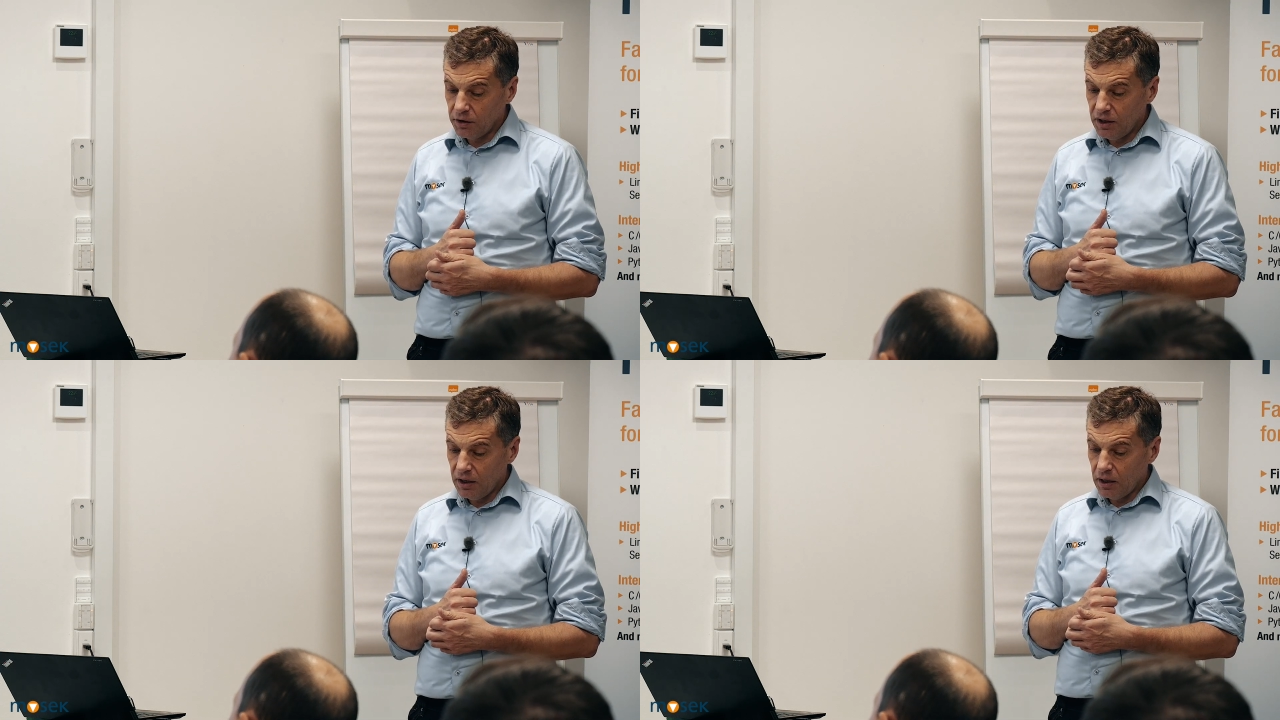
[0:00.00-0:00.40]

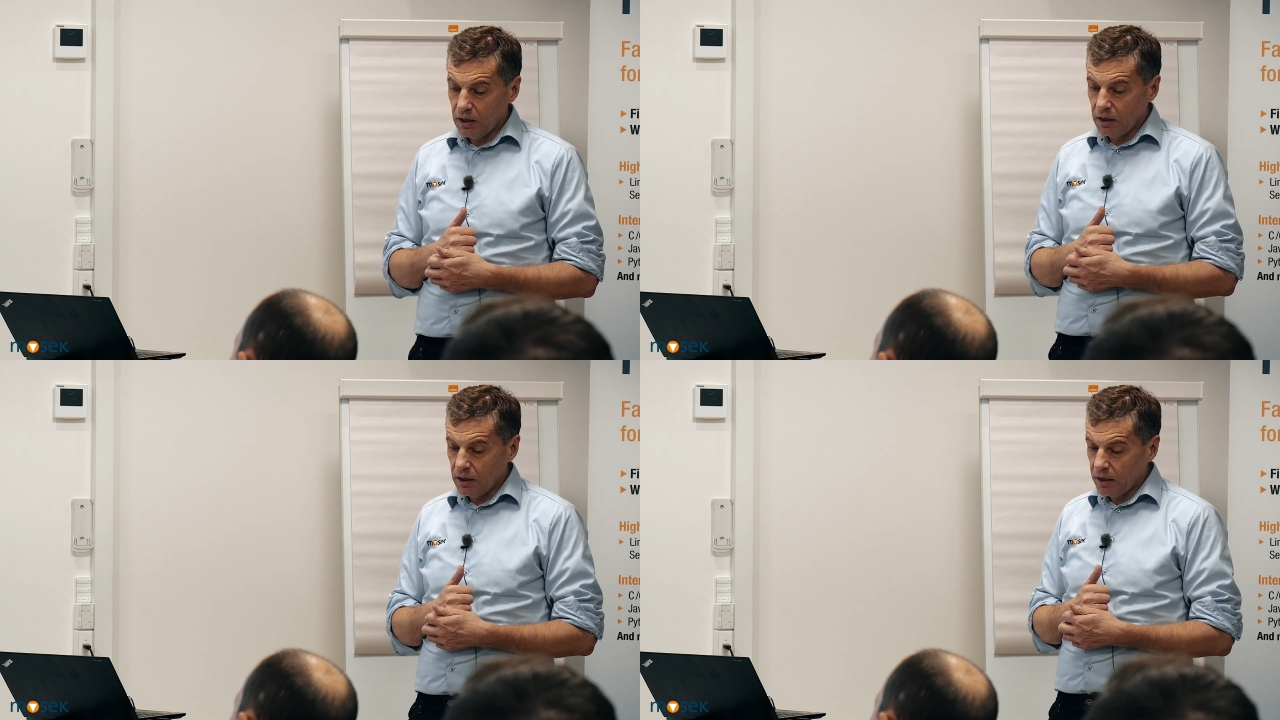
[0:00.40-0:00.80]

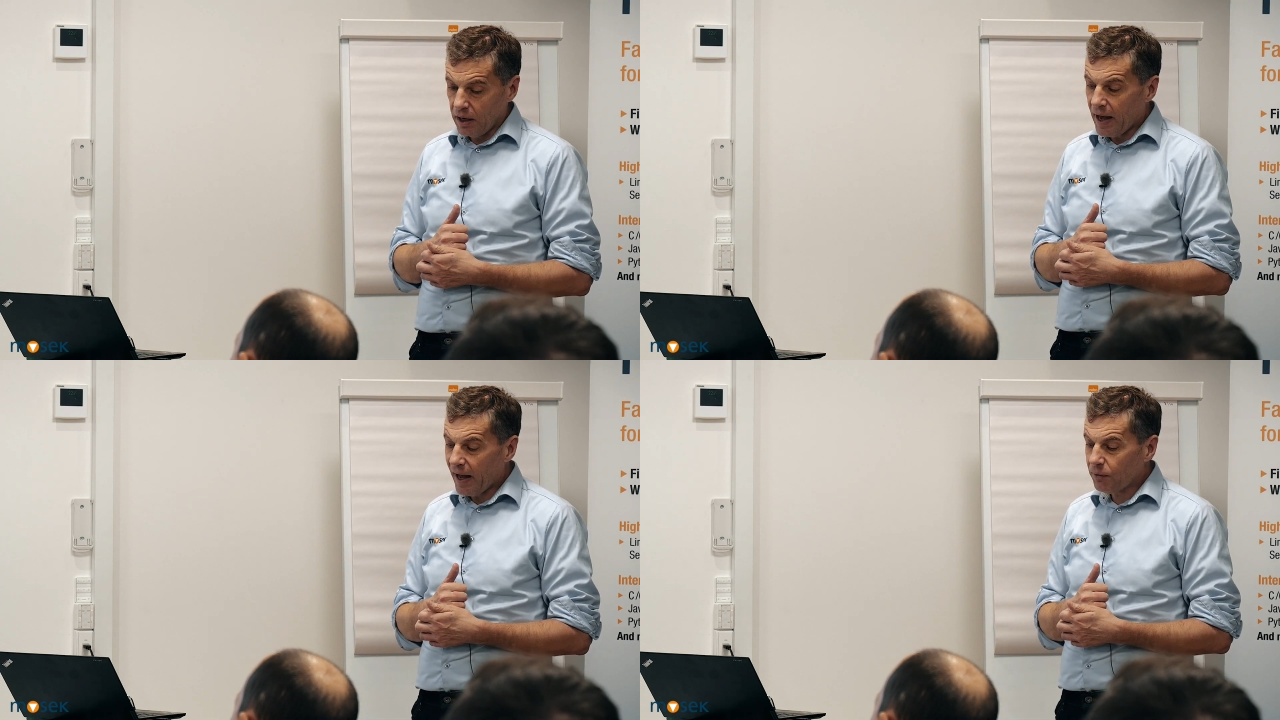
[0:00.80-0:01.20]
the
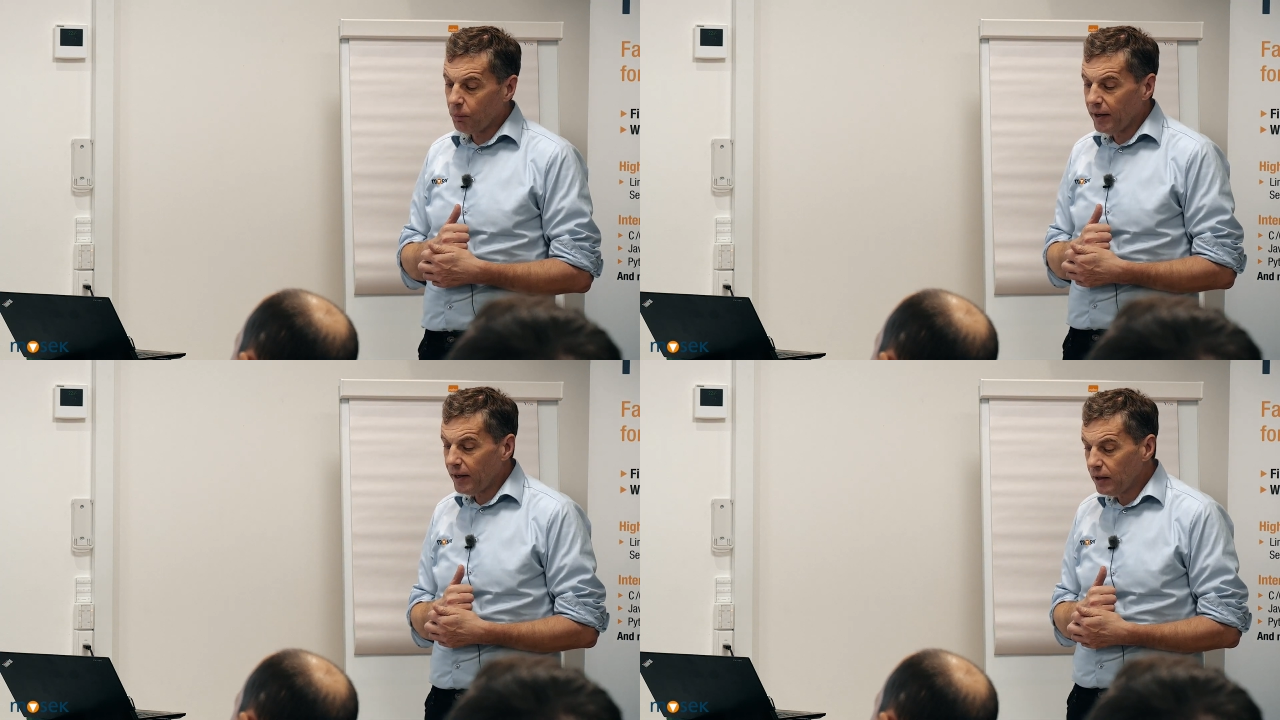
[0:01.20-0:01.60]

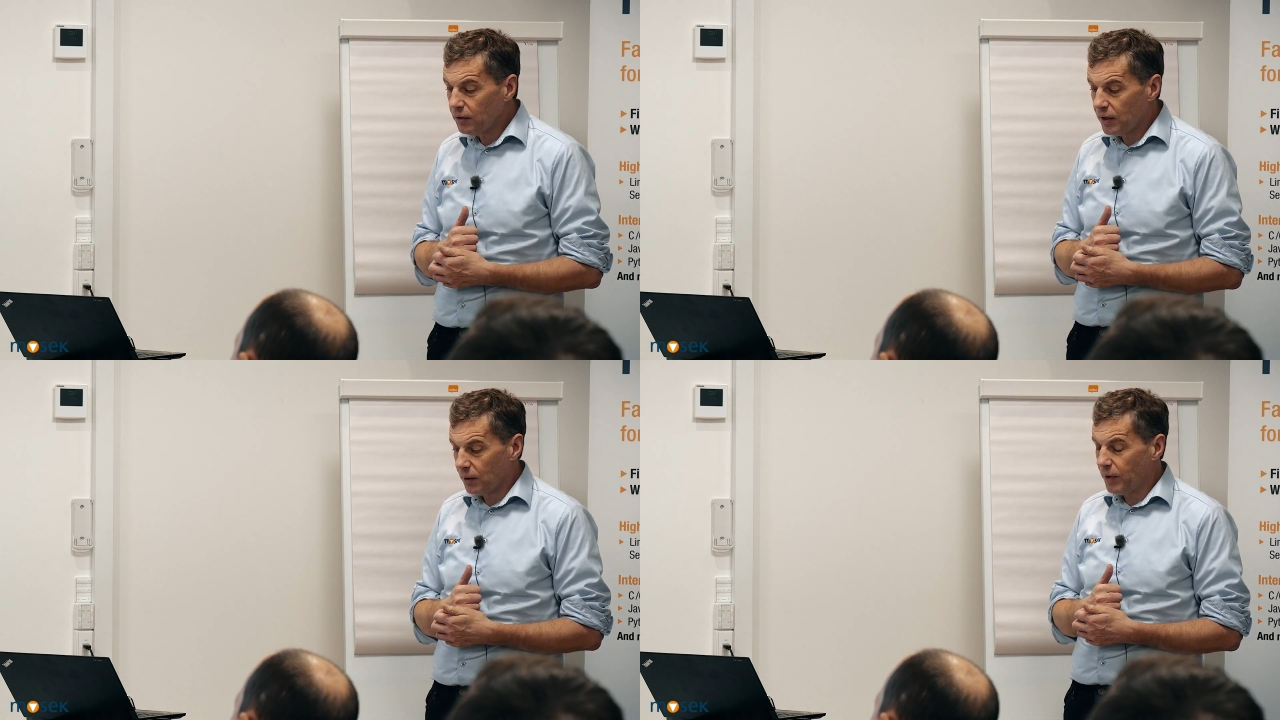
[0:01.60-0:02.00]
hardware
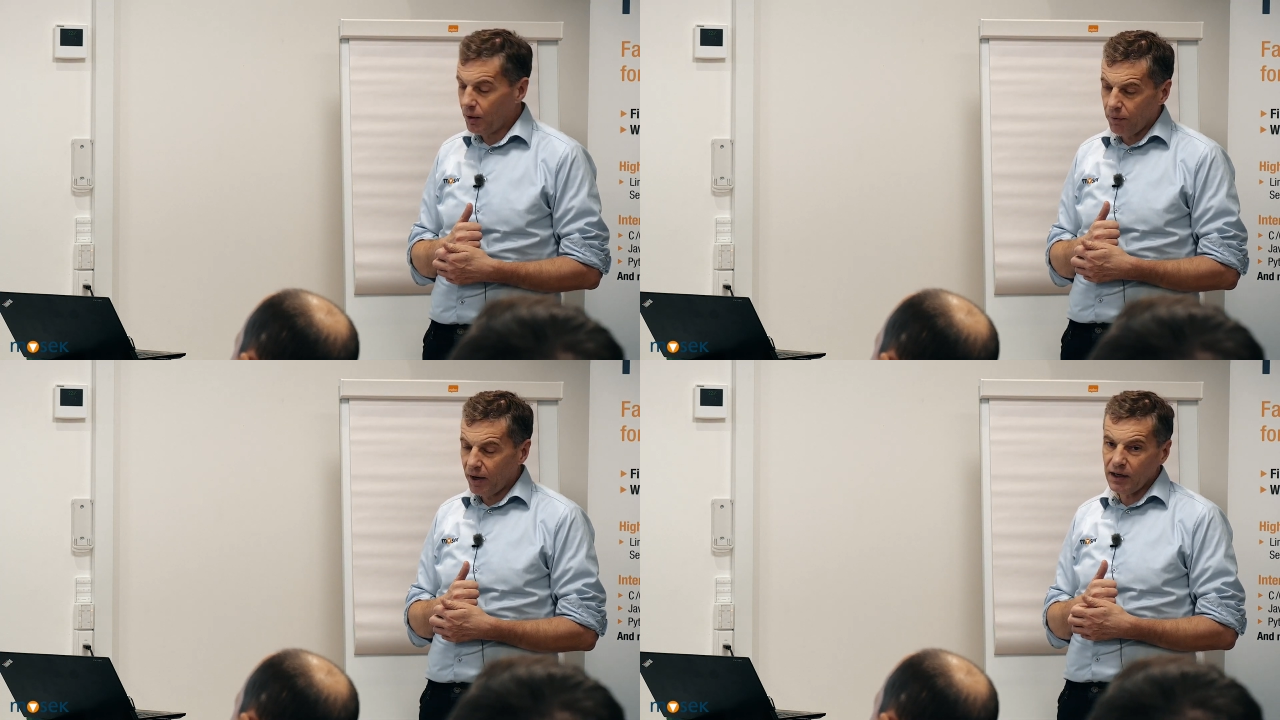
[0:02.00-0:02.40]
that we
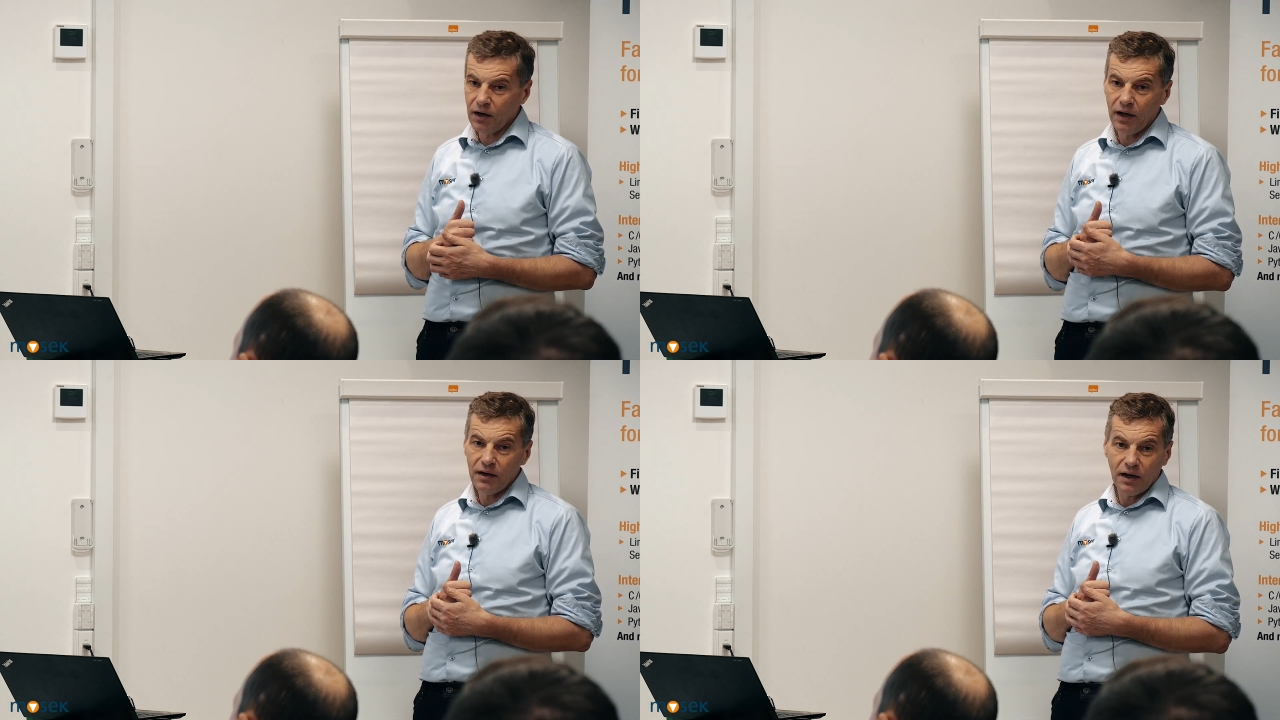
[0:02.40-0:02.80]
are running
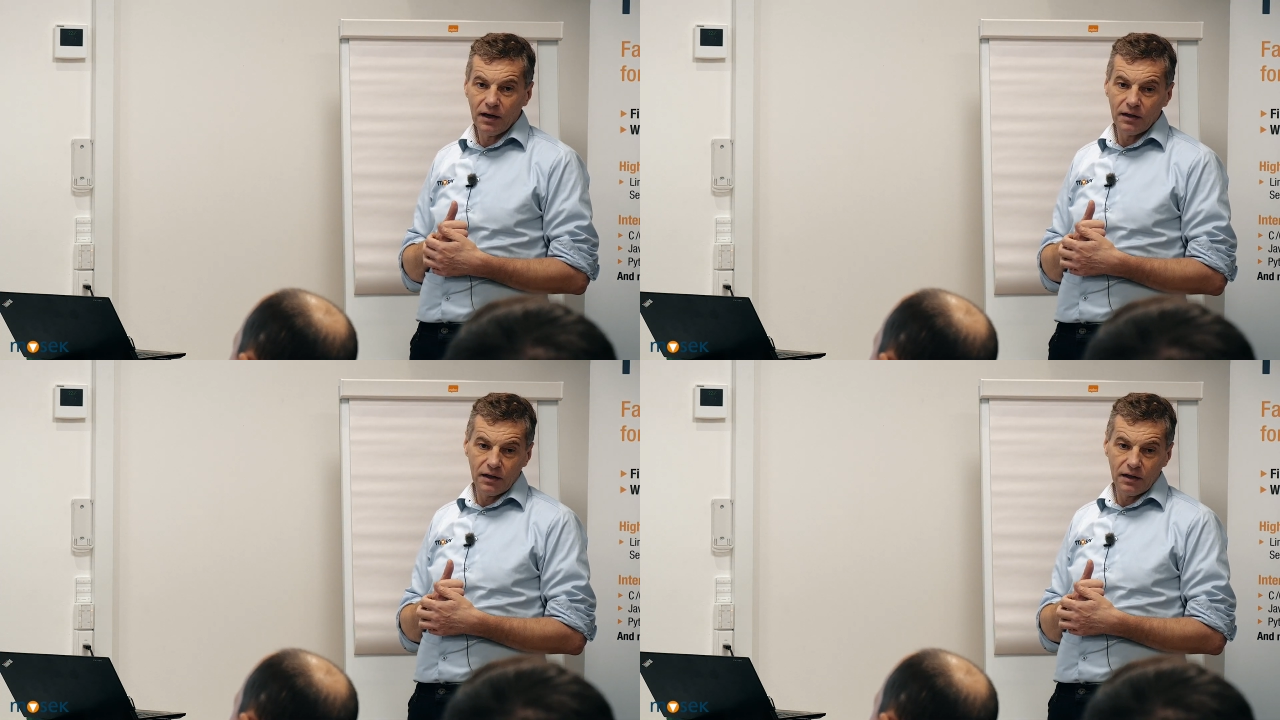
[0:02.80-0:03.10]
on uh,